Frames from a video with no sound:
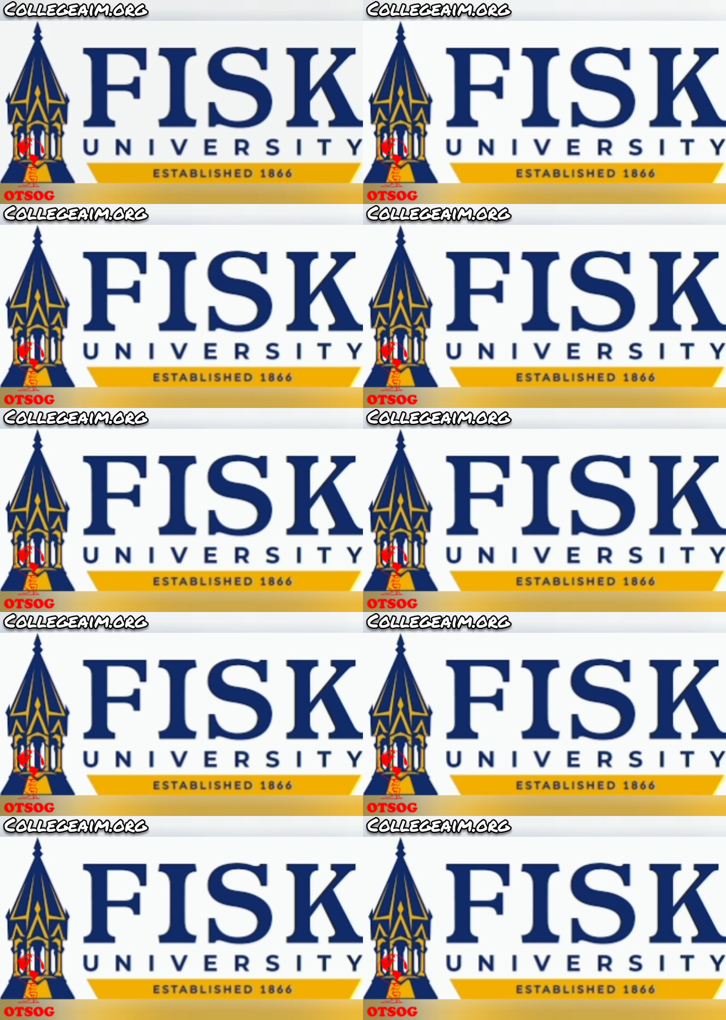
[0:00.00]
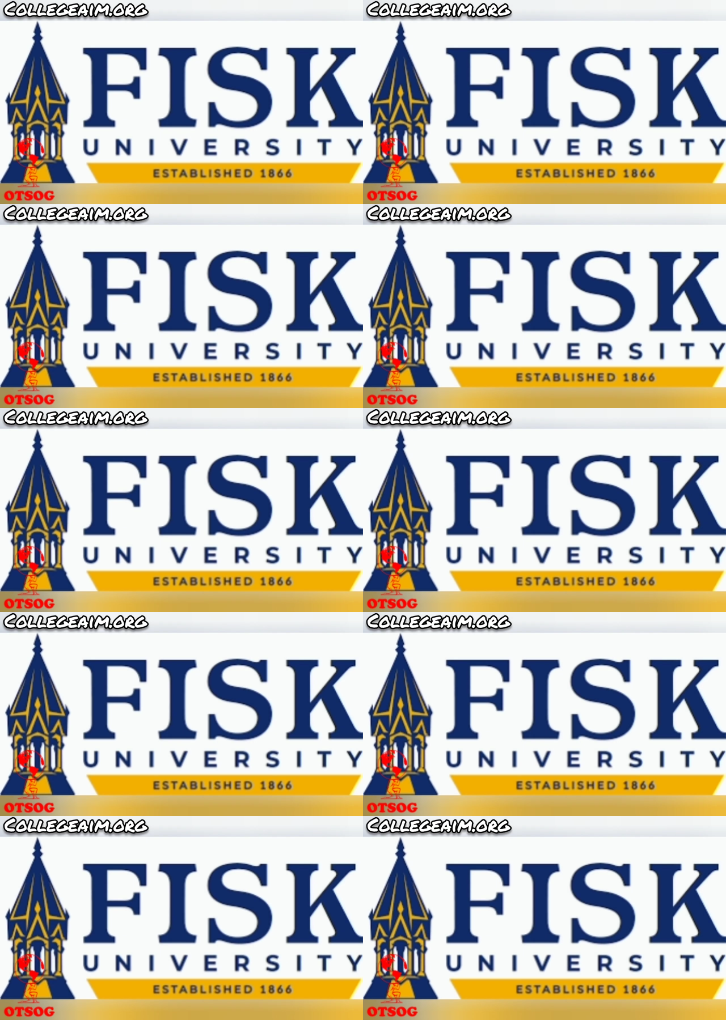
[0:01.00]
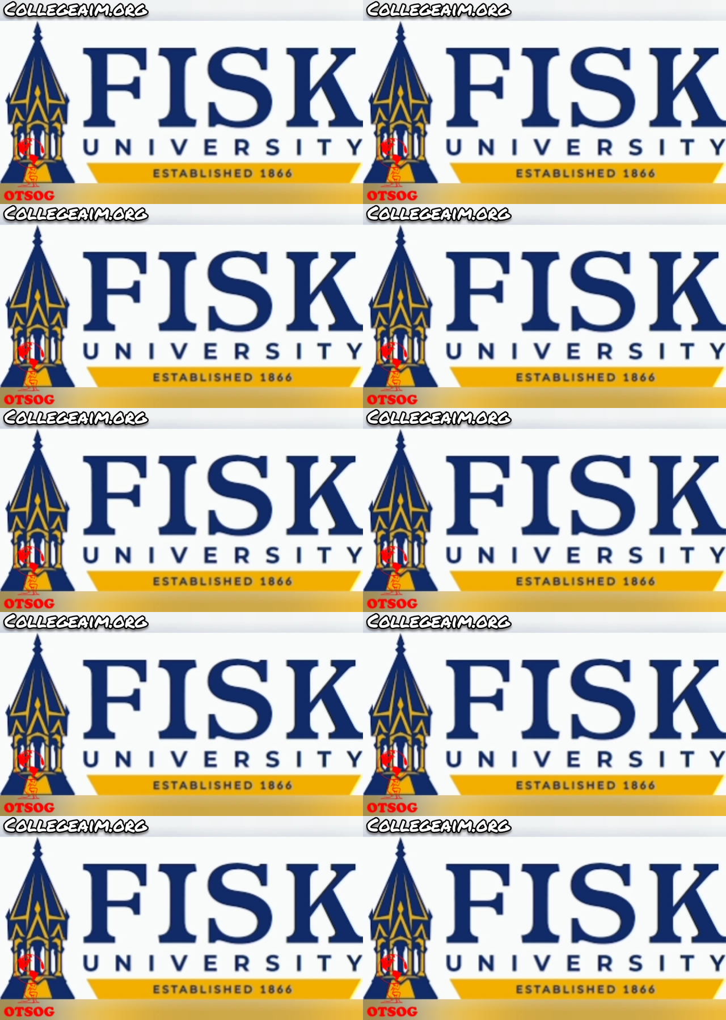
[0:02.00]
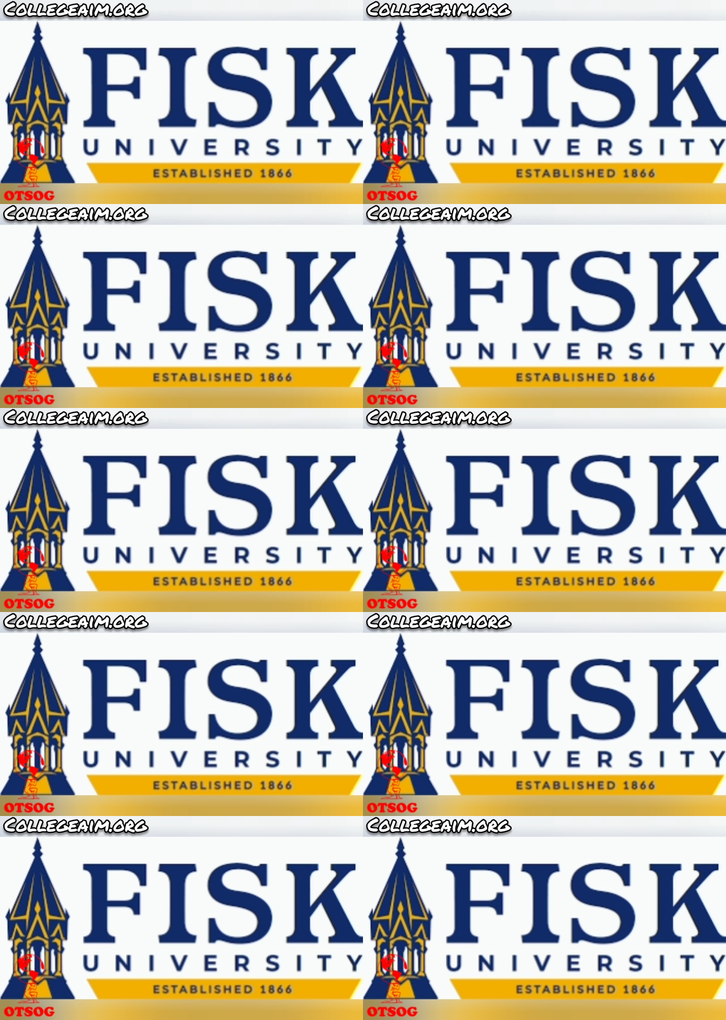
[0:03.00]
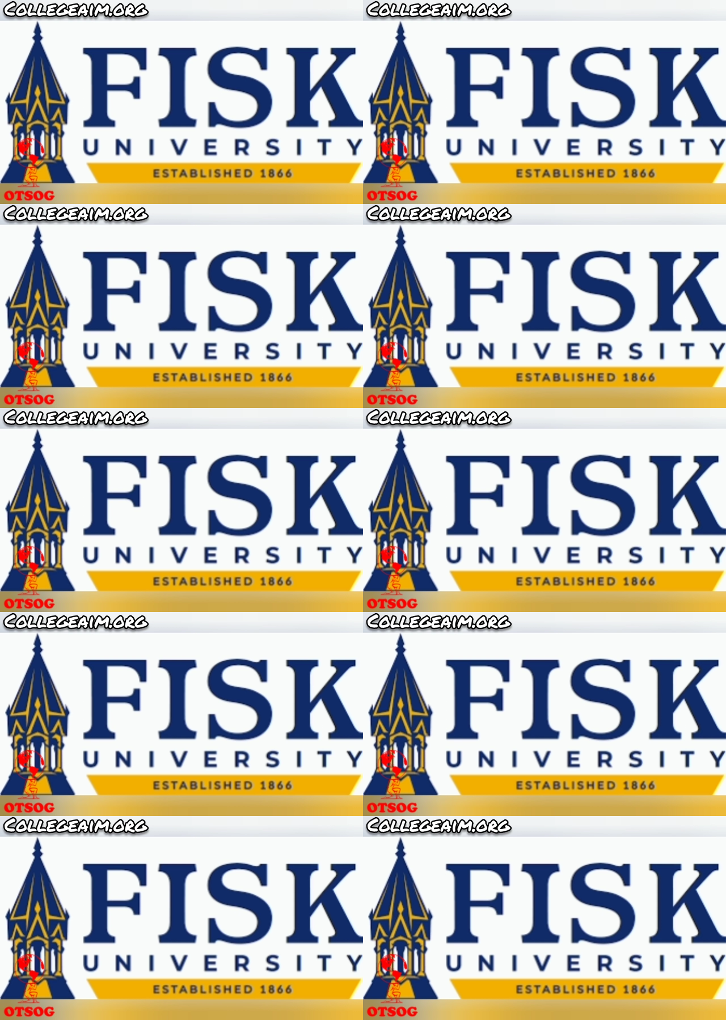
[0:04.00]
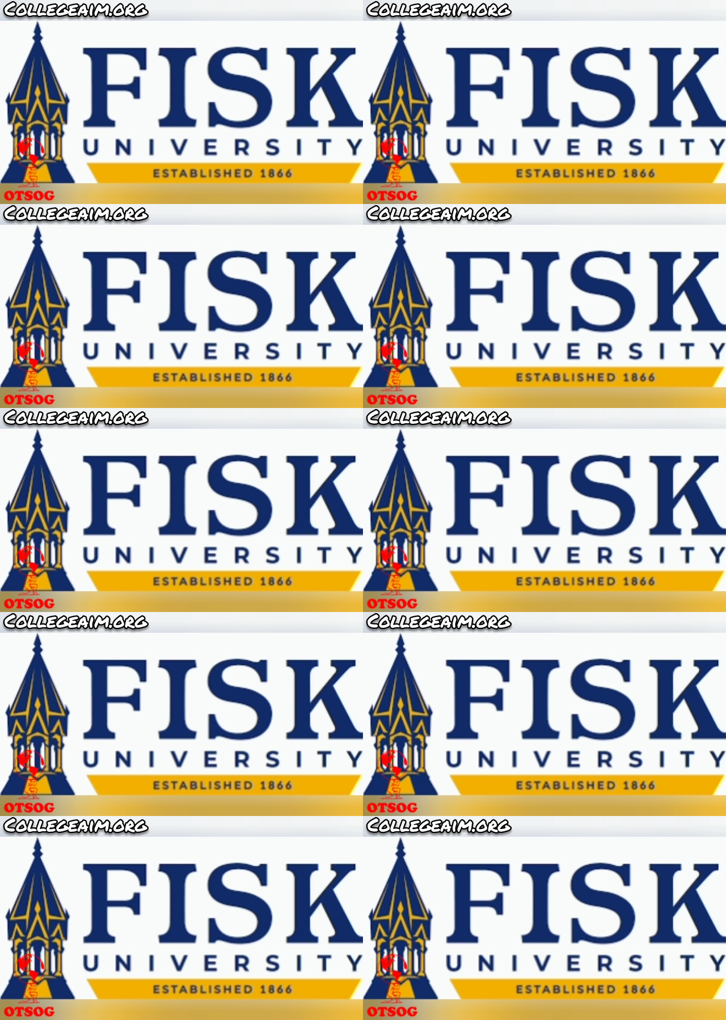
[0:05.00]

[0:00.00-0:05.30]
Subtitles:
[unreadable: no face in view]